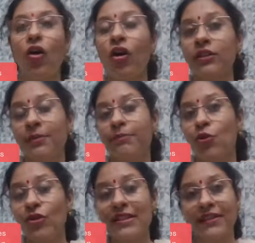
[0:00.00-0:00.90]
or the
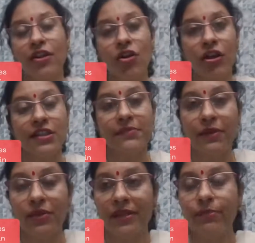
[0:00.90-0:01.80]
pros and the cons
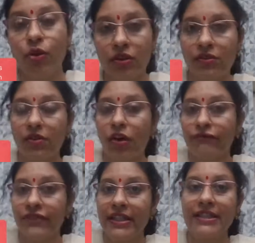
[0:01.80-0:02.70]
between both
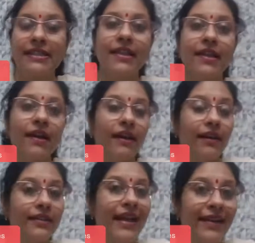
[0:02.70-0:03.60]
of these
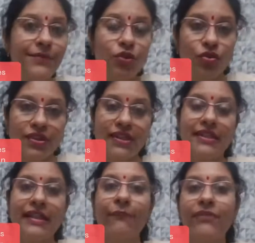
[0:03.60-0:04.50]
time zones
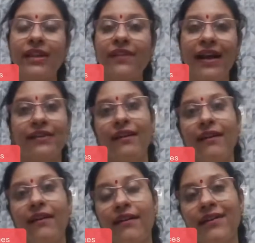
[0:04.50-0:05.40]
is something that
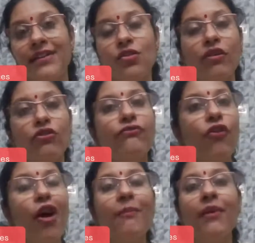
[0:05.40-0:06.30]
is going to
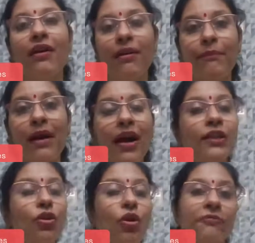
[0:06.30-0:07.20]
form a
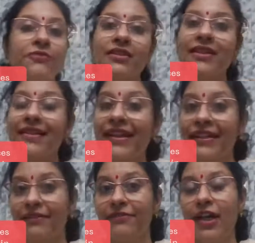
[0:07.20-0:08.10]
part of the
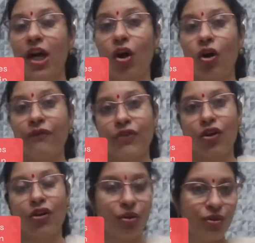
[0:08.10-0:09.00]
narrative of
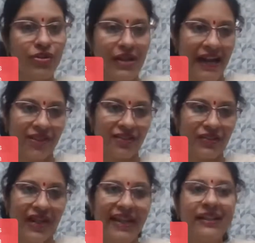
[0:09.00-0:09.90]
your lone traveler.
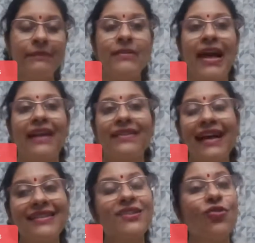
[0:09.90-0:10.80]
Right, and
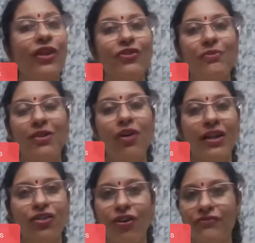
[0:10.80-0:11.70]
that is going to be
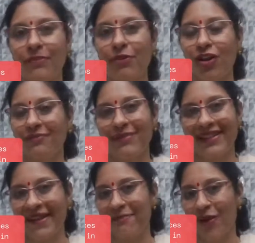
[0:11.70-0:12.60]
one of the plot
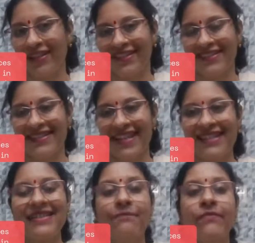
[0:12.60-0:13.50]
building pointers.
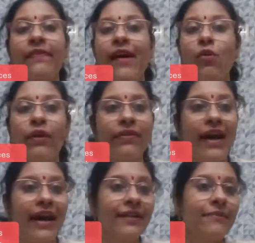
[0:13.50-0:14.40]
Yes, now with
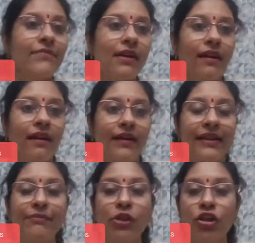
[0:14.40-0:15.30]
that,
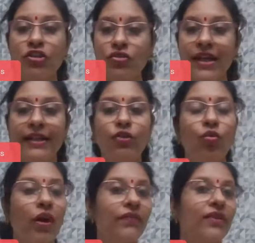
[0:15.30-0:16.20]
let me also tell you
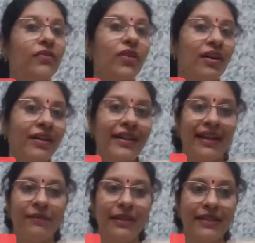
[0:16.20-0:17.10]
what the third
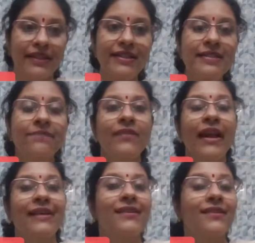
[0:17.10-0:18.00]
element is.
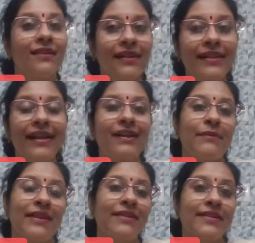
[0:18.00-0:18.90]
And the third
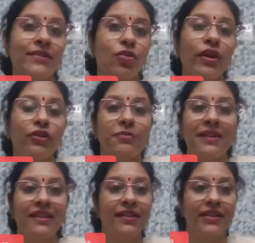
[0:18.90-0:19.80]
element is going to
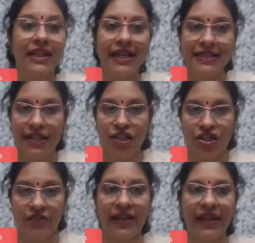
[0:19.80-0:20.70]
be the
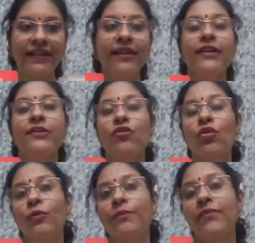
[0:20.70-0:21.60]
realization. Right,
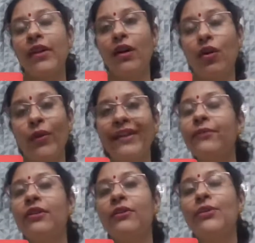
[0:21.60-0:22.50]
so
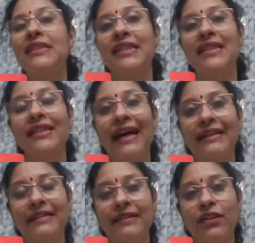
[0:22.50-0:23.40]
whenever we see that